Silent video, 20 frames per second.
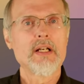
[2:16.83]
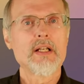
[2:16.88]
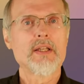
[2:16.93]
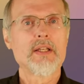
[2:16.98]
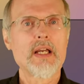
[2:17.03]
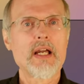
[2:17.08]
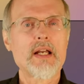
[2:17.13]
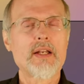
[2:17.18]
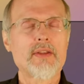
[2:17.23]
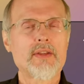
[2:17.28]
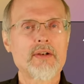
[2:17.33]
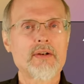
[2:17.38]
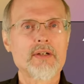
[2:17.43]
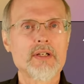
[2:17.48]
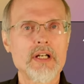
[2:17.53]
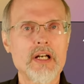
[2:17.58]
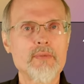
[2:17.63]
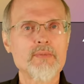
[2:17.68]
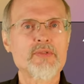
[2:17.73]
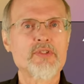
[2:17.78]
that there
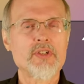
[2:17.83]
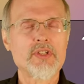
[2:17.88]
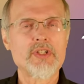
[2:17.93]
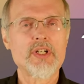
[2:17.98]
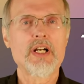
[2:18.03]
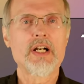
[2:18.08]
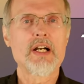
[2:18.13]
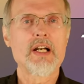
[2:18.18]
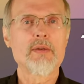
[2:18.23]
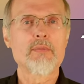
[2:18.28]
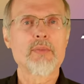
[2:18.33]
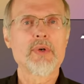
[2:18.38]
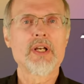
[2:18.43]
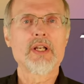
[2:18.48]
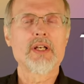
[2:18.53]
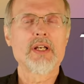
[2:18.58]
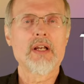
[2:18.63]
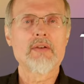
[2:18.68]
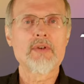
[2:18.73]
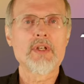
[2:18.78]
comes a time
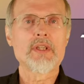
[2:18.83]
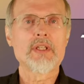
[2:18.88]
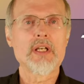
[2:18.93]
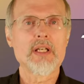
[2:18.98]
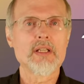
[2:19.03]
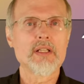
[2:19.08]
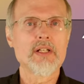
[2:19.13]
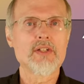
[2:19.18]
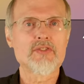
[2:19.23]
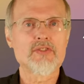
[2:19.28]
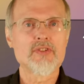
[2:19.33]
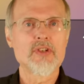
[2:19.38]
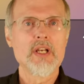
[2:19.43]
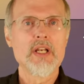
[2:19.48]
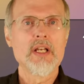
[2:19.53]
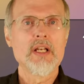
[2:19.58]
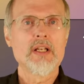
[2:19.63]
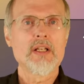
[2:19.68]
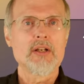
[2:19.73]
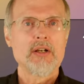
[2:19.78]
when everything that's
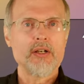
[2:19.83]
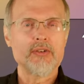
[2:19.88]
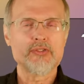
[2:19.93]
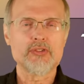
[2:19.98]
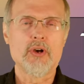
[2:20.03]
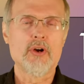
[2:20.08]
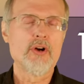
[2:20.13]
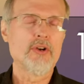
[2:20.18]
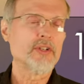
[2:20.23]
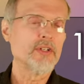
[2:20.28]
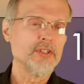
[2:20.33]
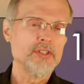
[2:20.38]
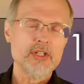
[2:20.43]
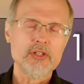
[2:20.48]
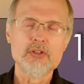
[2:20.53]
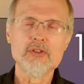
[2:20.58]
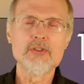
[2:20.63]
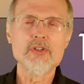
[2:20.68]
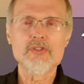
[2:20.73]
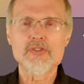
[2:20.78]
uh, it's all
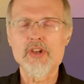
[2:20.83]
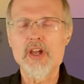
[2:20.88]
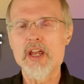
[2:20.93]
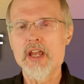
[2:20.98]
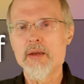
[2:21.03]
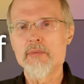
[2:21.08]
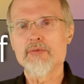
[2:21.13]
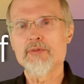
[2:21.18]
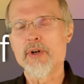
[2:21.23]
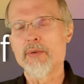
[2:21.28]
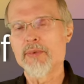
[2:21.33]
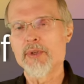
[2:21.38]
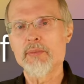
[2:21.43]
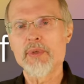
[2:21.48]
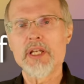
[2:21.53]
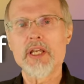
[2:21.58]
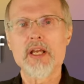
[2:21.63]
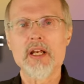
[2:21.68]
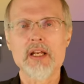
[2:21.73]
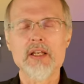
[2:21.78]
continued the same from the
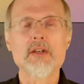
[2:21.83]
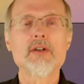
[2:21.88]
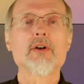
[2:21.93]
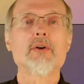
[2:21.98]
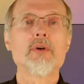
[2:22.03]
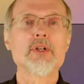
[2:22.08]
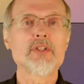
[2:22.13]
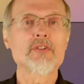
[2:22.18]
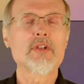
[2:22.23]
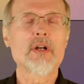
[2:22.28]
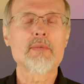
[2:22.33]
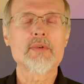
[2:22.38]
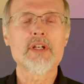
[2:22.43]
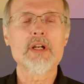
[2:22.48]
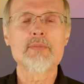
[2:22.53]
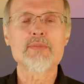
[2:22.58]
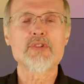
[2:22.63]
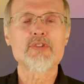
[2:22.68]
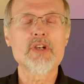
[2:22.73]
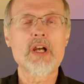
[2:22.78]
beginning you know it come,
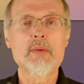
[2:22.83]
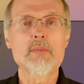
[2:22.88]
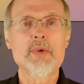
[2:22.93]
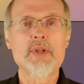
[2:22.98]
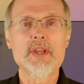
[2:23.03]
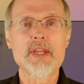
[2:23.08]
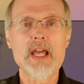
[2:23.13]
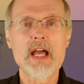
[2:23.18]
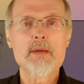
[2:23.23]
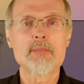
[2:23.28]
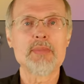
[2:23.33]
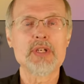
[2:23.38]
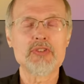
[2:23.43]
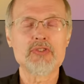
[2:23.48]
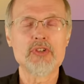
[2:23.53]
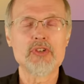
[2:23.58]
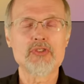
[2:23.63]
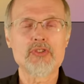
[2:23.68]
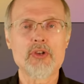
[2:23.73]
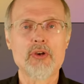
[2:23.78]
comes a time when that
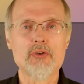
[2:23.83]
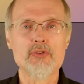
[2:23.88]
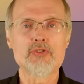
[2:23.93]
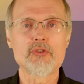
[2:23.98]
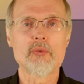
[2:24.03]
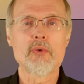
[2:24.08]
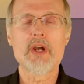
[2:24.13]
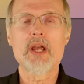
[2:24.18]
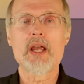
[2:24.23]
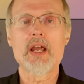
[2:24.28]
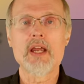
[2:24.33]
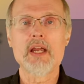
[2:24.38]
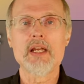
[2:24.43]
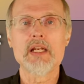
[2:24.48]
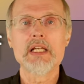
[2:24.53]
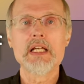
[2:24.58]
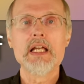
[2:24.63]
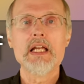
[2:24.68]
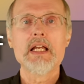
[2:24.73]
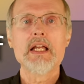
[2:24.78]
business goes
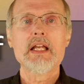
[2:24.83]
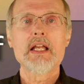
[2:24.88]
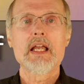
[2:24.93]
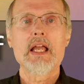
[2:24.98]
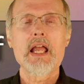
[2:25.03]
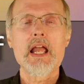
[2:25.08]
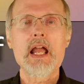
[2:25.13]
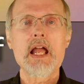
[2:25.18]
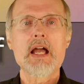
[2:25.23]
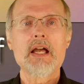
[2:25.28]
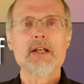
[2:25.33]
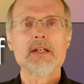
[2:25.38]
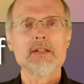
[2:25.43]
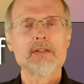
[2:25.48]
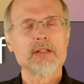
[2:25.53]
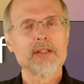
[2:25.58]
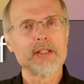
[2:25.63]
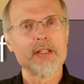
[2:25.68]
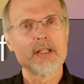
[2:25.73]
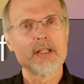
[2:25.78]
away
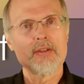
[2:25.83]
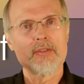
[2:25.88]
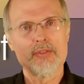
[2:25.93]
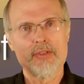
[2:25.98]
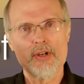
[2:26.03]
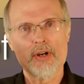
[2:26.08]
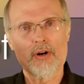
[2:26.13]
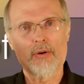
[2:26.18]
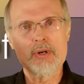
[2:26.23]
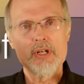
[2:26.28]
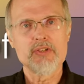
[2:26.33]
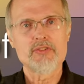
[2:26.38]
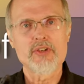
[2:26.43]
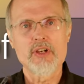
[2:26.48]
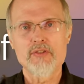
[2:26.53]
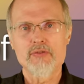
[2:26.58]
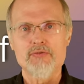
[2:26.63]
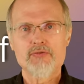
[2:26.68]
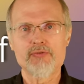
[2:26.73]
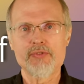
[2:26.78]
and there is
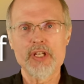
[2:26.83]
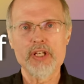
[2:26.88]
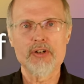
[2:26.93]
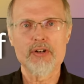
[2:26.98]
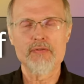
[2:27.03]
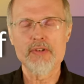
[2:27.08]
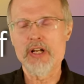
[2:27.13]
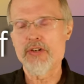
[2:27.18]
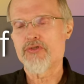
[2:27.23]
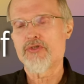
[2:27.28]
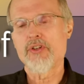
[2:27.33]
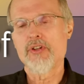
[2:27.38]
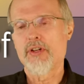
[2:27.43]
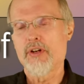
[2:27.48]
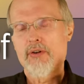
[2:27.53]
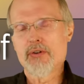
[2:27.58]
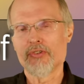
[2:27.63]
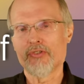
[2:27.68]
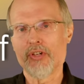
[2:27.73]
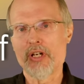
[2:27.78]
a intervention,
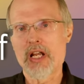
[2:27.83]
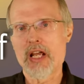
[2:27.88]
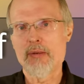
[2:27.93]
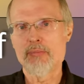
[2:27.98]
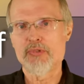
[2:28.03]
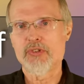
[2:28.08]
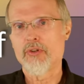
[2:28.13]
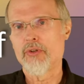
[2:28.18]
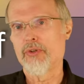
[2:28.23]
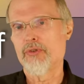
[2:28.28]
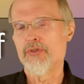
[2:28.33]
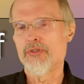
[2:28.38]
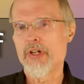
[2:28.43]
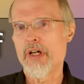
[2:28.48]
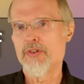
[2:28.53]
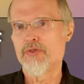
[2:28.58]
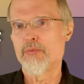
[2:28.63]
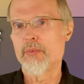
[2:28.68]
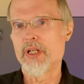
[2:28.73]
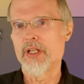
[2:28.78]
there is an absolute
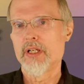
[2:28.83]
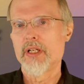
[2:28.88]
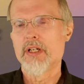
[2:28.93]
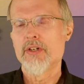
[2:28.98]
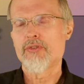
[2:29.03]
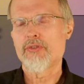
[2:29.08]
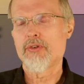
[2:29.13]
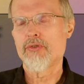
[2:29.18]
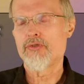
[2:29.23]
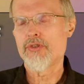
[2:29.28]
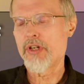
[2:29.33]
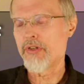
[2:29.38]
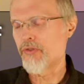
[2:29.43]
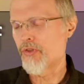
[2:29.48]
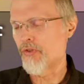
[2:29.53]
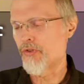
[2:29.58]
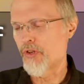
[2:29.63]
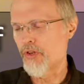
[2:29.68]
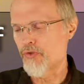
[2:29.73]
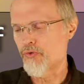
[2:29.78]
judgment. So
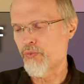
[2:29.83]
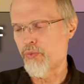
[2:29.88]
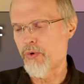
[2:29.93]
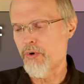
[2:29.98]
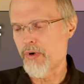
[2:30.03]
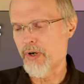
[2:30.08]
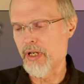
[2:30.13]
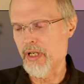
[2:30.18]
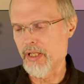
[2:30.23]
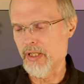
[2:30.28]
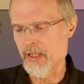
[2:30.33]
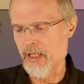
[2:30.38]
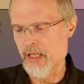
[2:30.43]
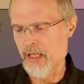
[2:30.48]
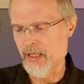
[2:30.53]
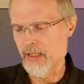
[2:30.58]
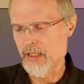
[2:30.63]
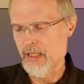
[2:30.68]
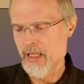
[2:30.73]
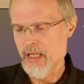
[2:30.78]
Jesus is warning
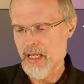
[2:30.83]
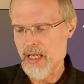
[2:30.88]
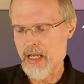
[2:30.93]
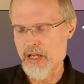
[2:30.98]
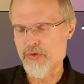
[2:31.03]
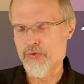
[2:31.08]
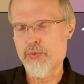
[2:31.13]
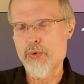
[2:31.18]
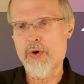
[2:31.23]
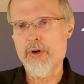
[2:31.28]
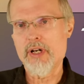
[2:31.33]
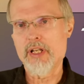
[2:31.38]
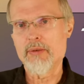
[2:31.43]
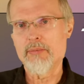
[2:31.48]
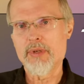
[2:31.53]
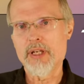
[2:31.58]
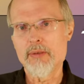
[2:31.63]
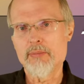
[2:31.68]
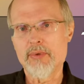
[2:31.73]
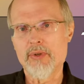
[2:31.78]
then, he's
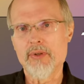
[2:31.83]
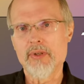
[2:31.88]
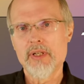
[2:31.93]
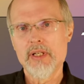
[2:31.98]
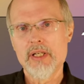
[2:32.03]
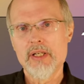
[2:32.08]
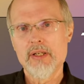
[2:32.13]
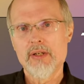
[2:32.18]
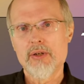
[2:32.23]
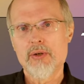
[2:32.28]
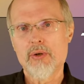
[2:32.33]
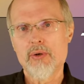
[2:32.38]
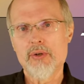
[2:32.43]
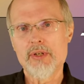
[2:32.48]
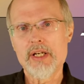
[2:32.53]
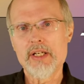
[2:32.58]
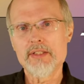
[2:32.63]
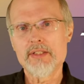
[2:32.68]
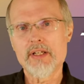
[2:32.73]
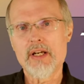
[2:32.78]
warning people,
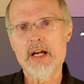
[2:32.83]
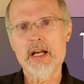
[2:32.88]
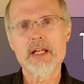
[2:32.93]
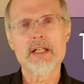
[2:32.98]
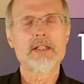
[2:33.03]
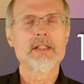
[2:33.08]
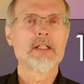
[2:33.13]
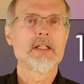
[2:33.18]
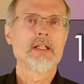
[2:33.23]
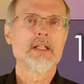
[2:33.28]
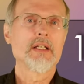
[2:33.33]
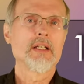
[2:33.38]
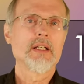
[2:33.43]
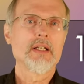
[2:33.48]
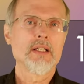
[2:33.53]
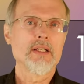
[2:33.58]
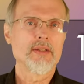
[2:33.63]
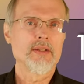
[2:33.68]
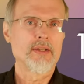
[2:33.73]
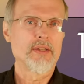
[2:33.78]
hold on tight.
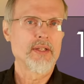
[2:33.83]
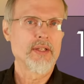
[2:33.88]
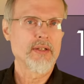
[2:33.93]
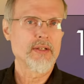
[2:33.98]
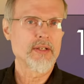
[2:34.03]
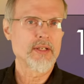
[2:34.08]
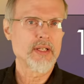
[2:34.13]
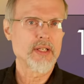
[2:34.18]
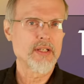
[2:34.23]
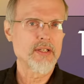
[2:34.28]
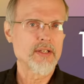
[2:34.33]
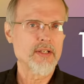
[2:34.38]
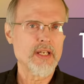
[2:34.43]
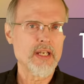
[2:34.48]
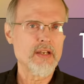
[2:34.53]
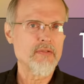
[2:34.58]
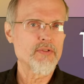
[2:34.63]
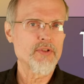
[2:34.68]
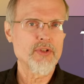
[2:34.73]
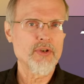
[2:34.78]

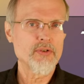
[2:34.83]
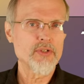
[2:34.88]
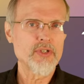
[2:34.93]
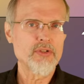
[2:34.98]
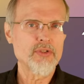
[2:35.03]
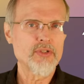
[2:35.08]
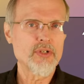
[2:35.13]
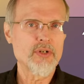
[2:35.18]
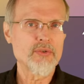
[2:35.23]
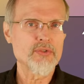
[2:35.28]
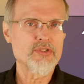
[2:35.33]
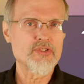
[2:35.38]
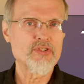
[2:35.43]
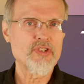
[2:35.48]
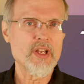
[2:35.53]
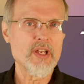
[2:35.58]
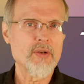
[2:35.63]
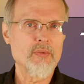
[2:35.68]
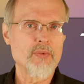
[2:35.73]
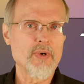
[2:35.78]
Even though you don't
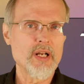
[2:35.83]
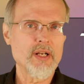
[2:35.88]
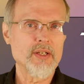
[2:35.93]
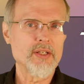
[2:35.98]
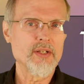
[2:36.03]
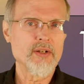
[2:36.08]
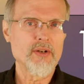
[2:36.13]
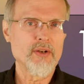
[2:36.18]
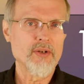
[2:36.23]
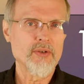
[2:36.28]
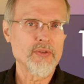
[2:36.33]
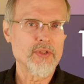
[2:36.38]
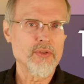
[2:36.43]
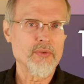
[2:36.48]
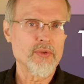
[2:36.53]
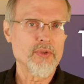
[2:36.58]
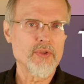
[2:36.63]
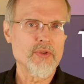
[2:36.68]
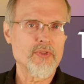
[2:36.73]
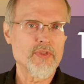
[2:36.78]
see what, you know, you,
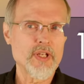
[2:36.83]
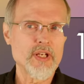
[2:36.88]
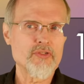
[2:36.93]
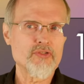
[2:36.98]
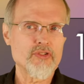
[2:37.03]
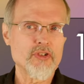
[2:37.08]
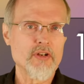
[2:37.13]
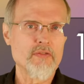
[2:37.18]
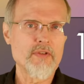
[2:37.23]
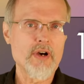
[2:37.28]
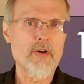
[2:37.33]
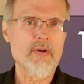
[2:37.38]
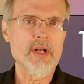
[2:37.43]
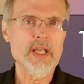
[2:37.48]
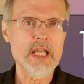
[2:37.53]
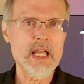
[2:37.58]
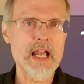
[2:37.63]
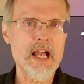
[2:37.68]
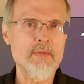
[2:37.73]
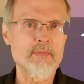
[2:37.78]
you think should have
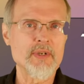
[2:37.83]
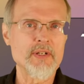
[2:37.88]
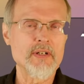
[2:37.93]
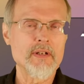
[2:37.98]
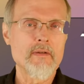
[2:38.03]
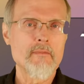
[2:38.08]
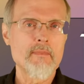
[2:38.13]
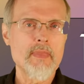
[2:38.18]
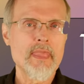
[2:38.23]
already happened,